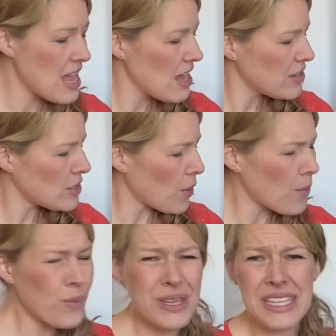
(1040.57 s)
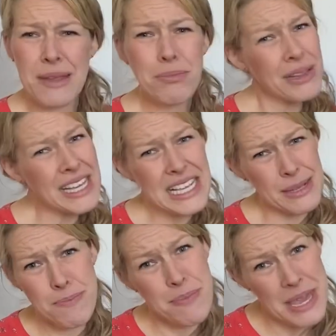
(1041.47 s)
So we say, please
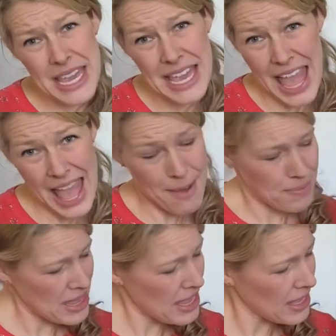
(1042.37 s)
be happy,